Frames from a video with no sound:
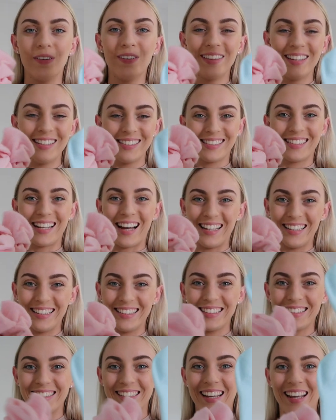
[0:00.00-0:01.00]
all these
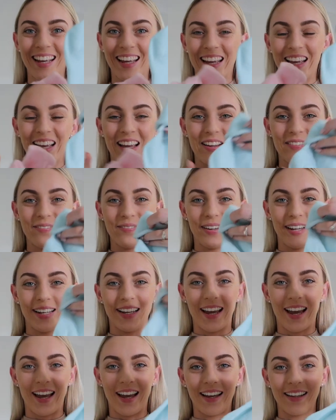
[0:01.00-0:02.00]
colors but
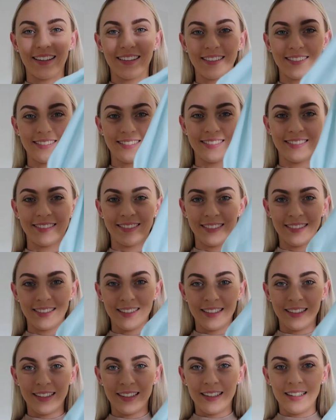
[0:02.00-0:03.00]
yeah
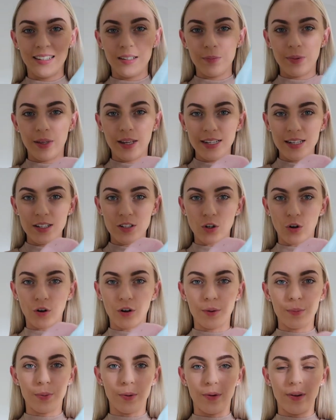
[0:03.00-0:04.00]
bloody
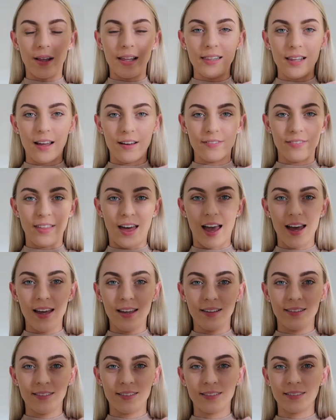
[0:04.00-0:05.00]
adorable I love
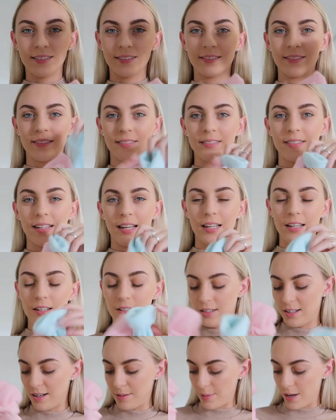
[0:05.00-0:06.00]
that thank you
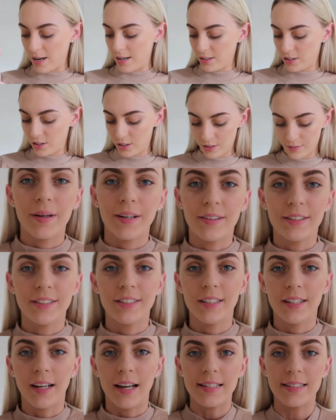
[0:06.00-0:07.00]
so much oh my
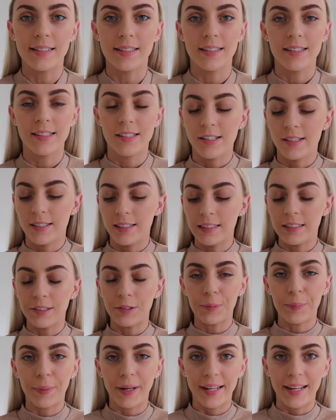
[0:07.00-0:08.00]
gosh you guys this is just a
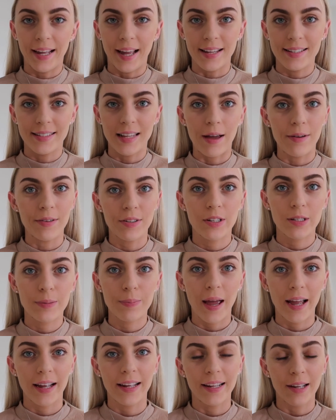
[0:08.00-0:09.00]
little PS I was just
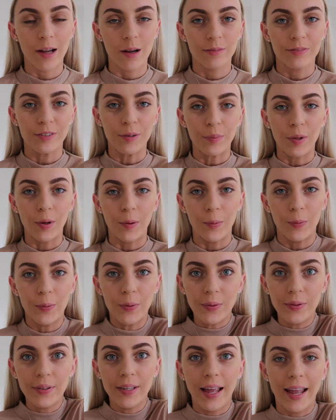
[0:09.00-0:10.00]
packing up from the
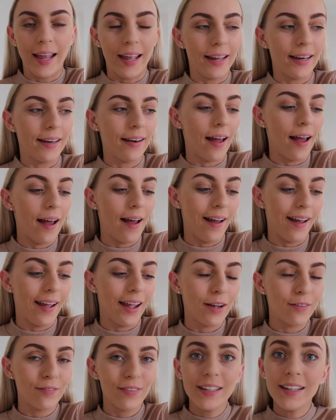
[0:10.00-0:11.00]
haul and
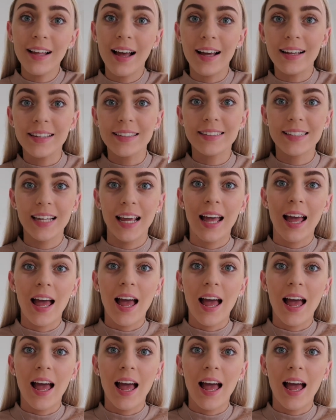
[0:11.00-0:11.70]
I realized